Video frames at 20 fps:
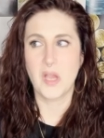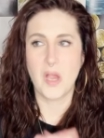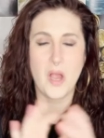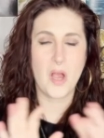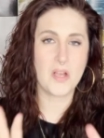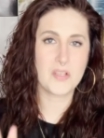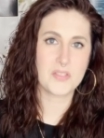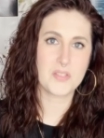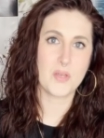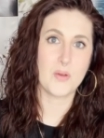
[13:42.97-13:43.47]

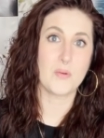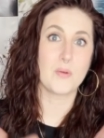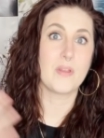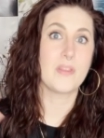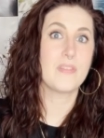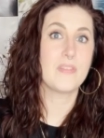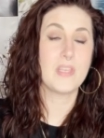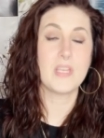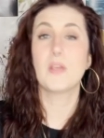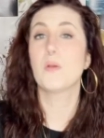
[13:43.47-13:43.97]
Also,
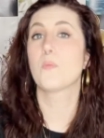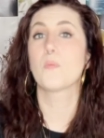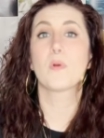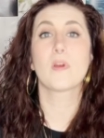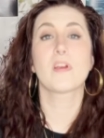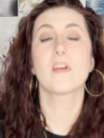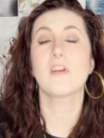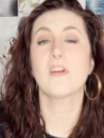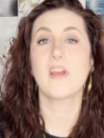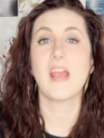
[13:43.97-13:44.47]
the
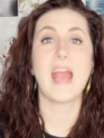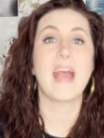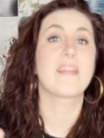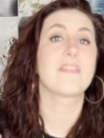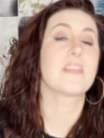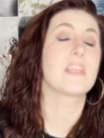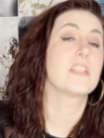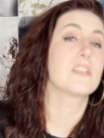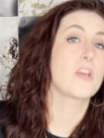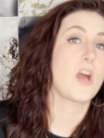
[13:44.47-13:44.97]
worker at
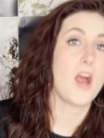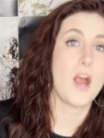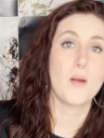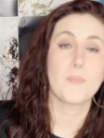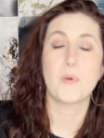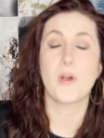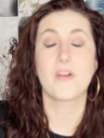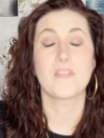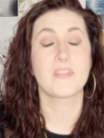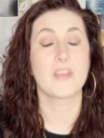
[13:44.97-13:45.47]
the
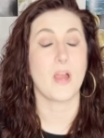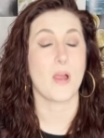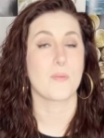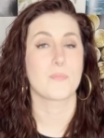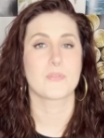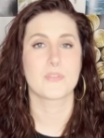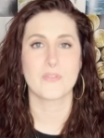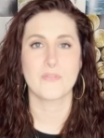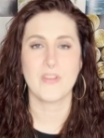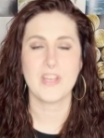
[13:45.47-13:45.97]
top on the
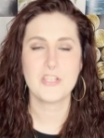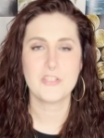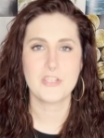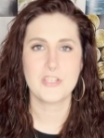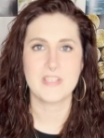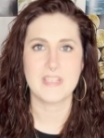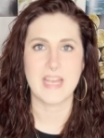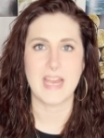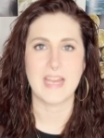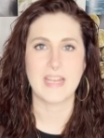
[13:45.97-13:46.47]
observation
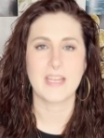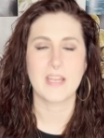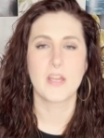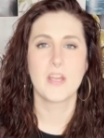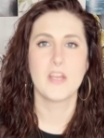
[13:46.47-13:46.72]
deck